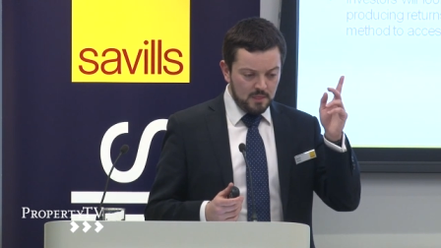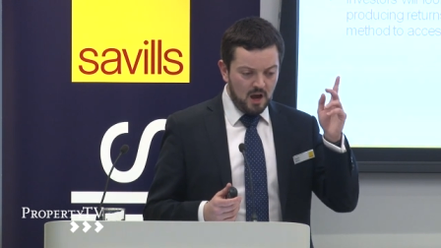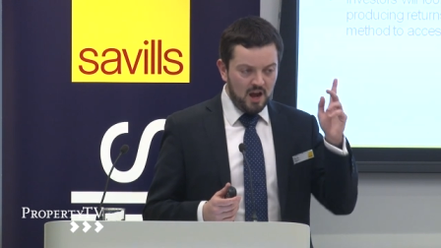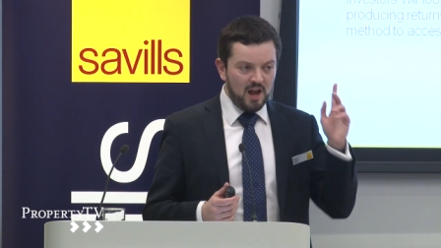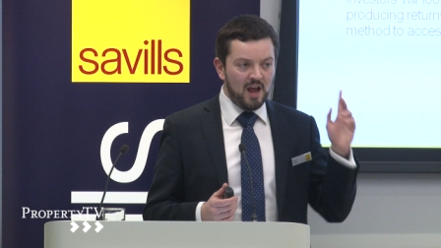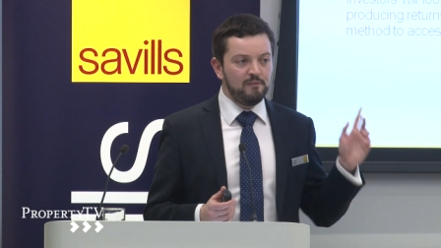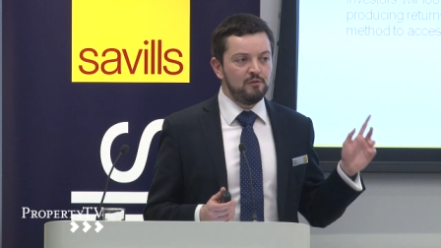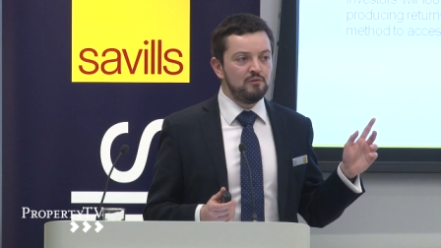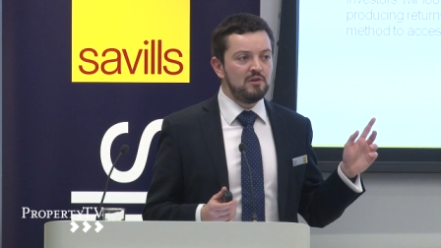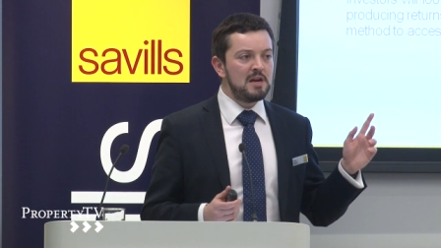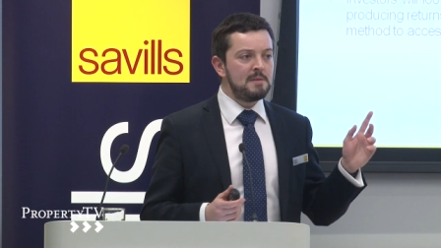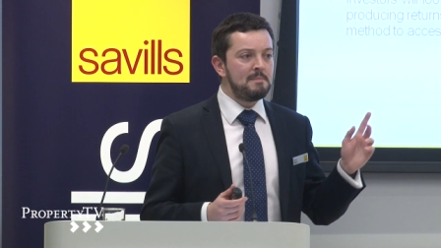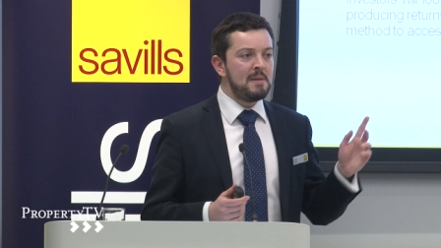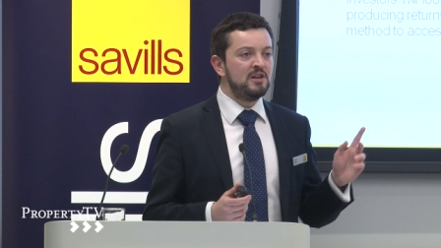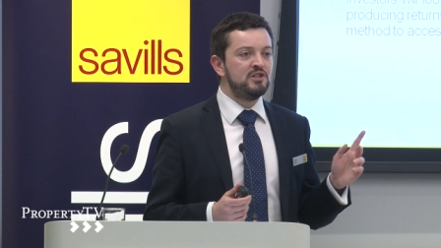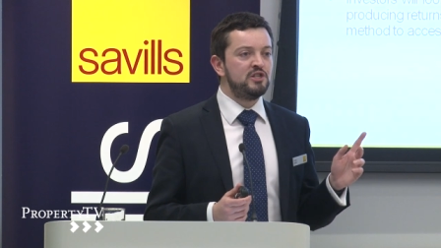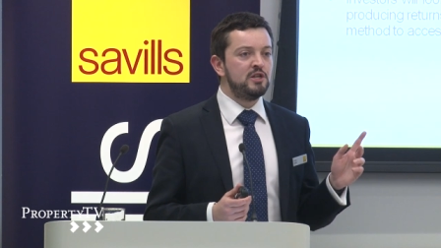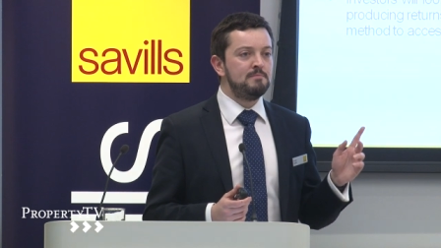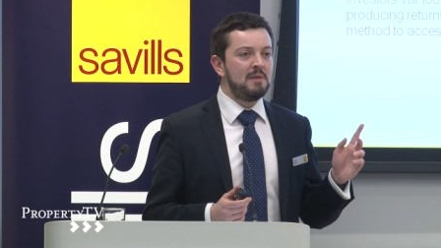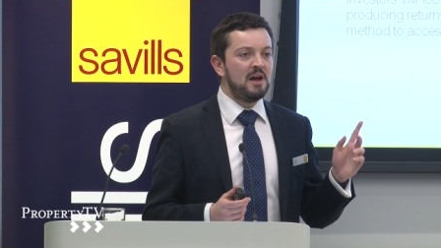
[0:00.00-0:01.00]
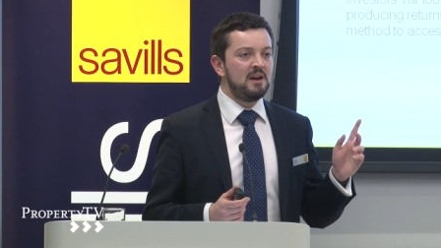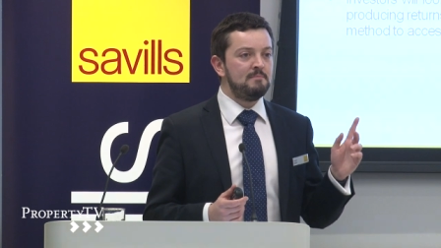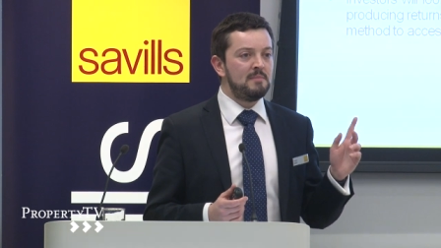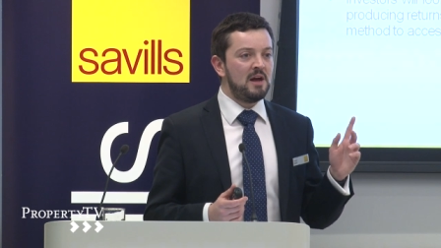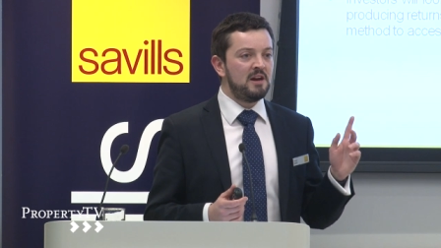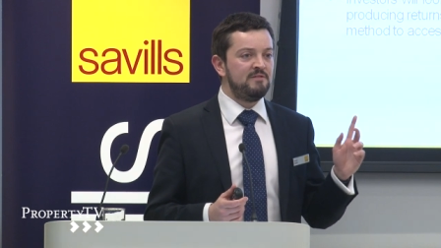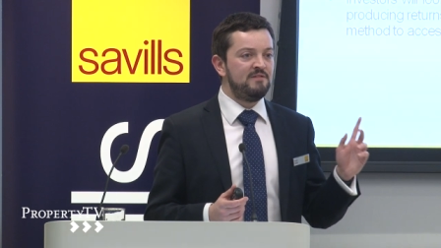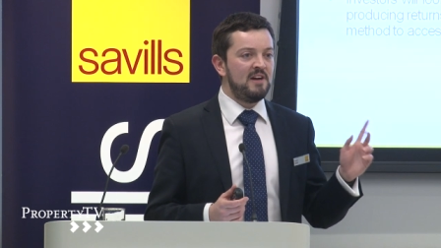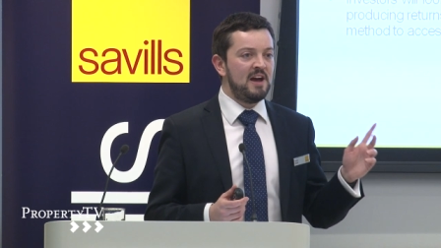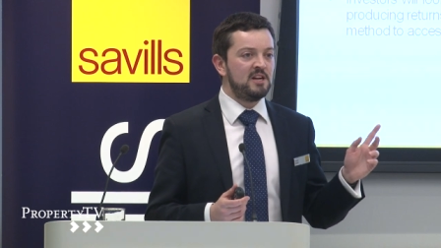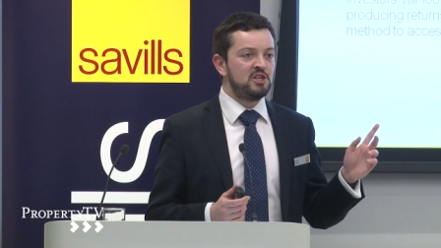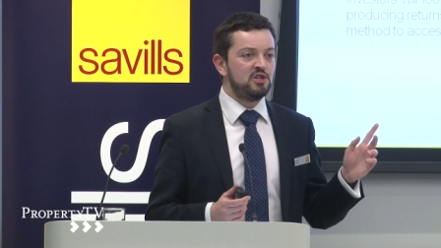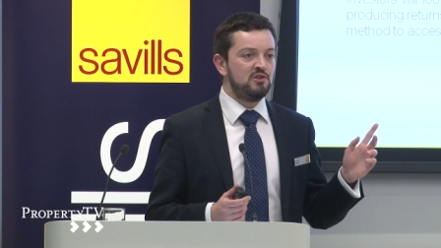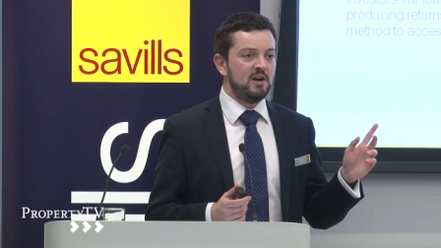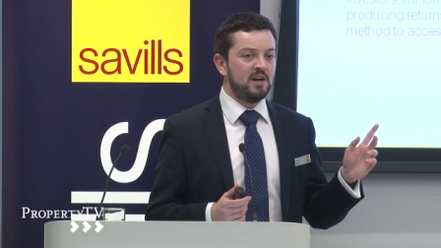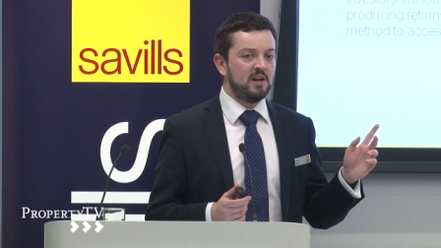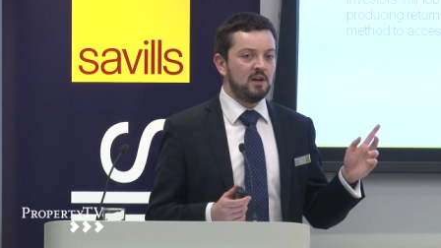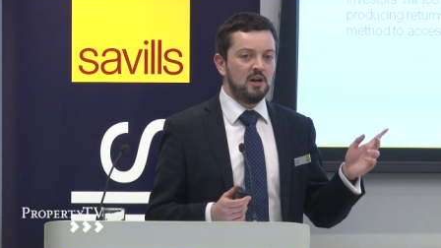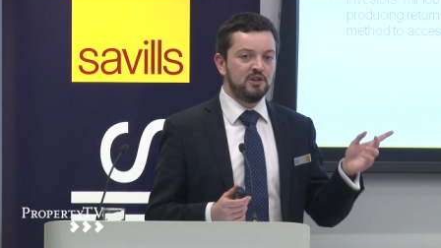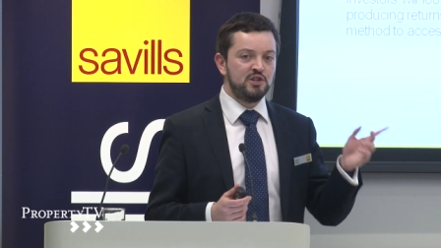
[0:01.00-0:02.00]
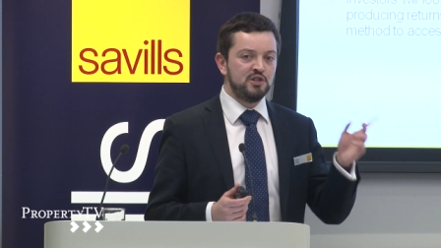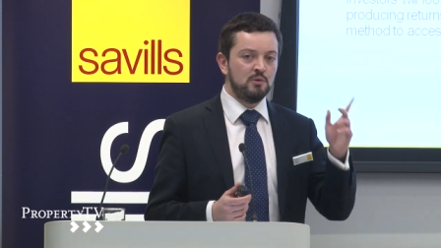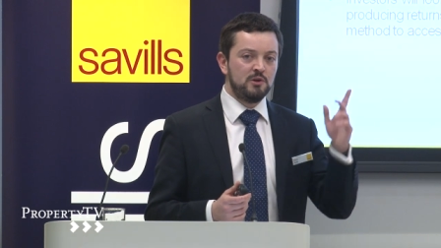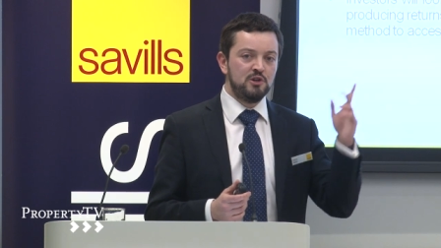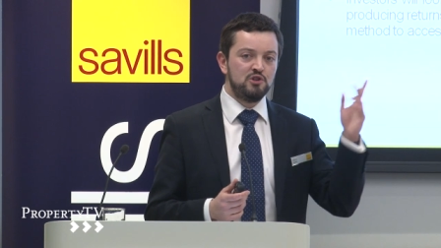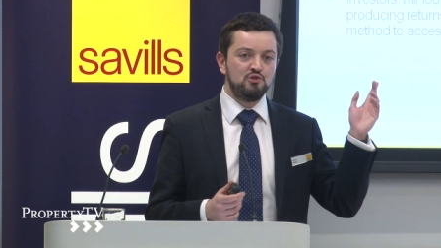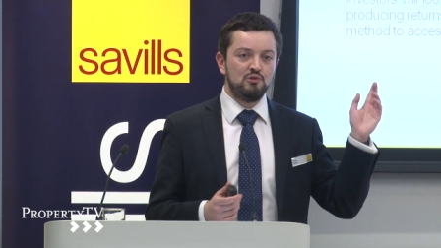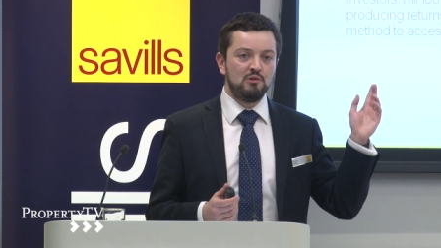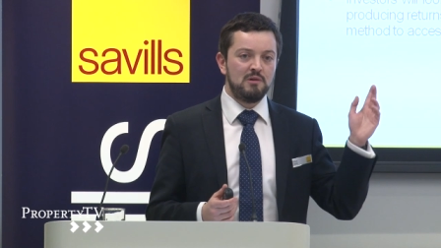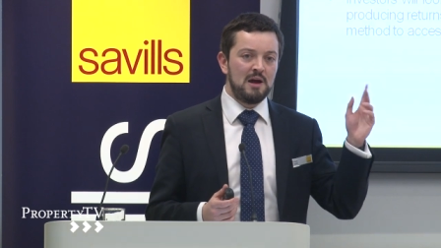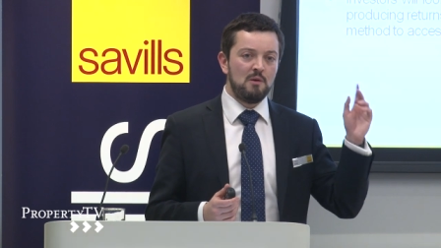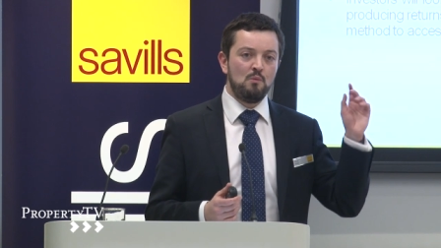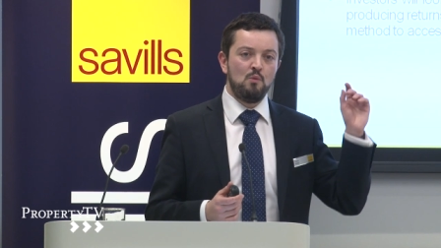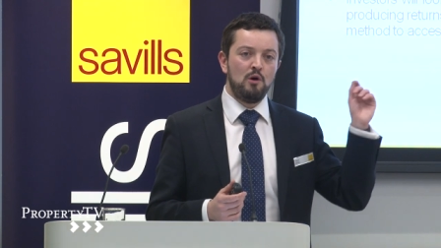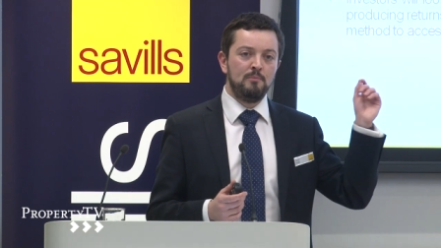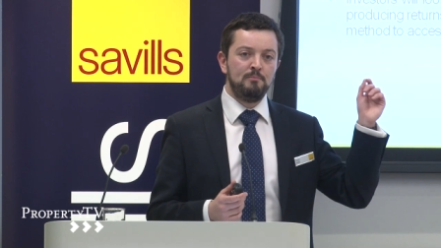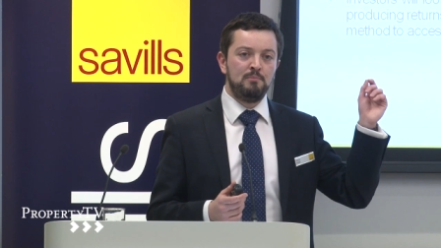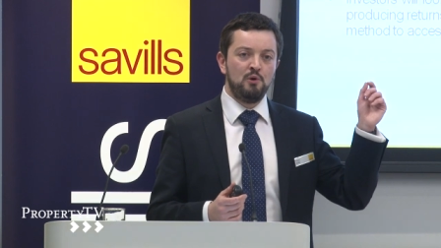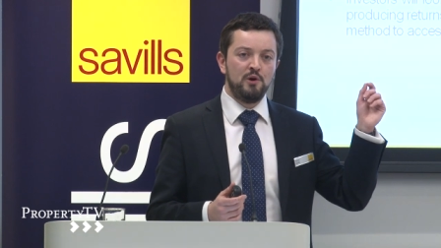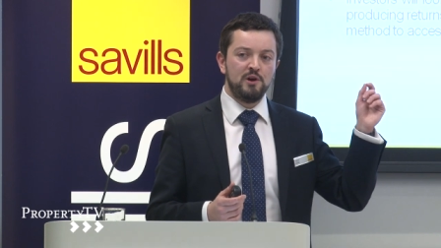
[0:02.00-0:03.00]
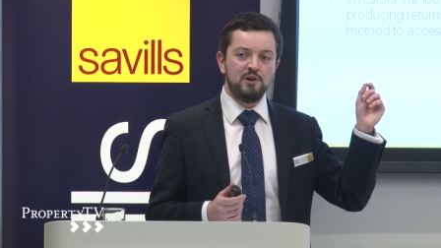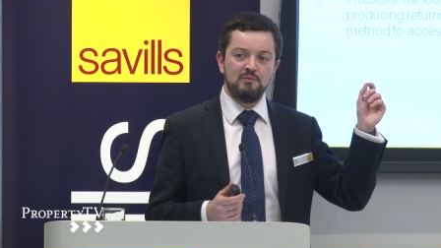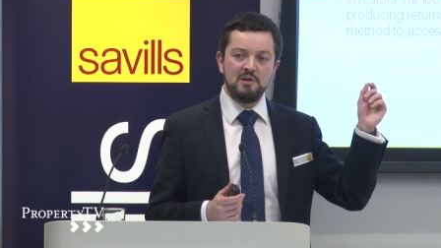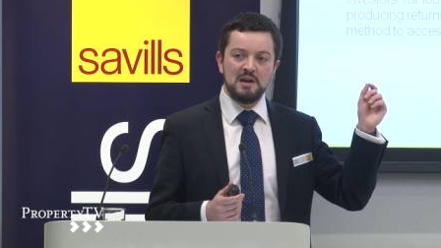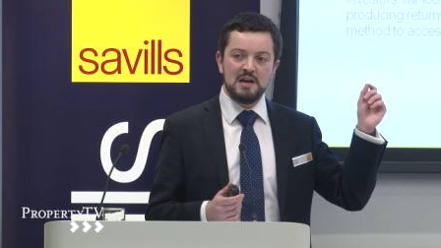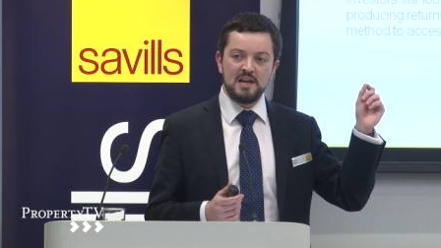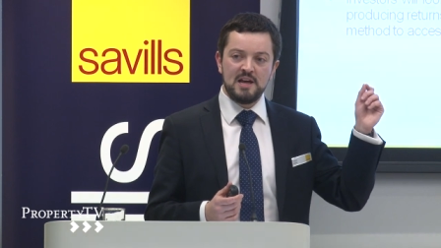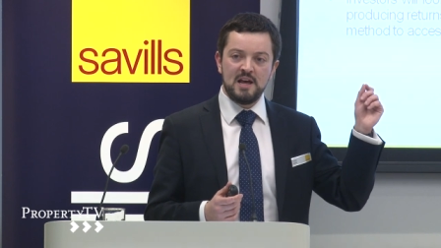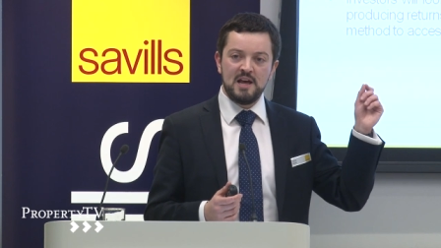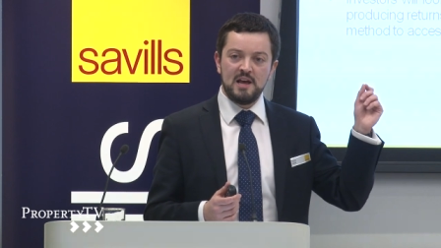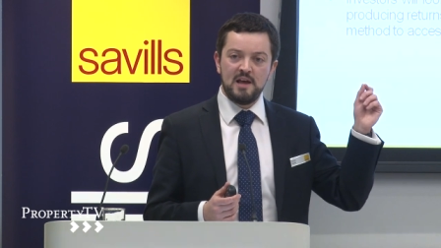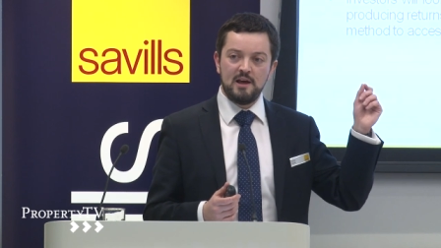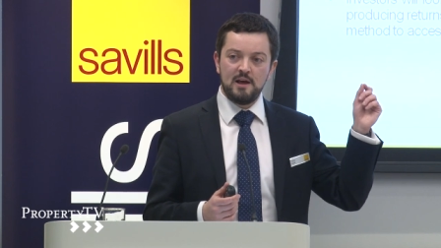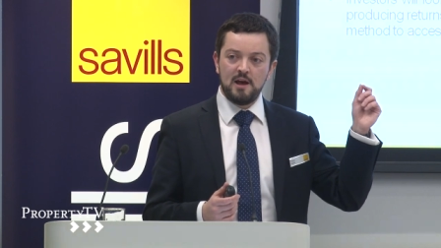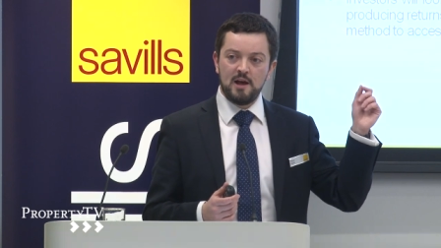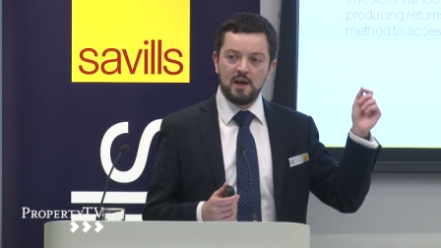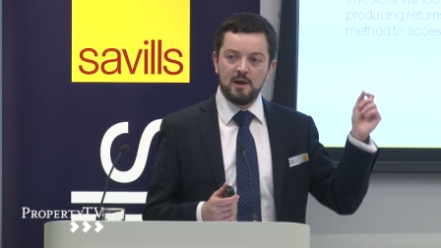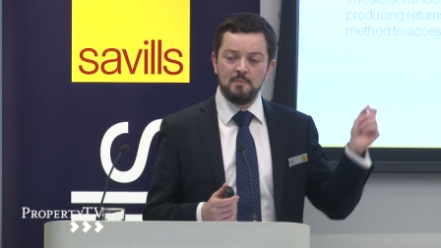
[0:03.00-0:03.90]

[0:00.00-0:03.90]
I haven't really mentioned manufacturing. I just want to draw out one point really here.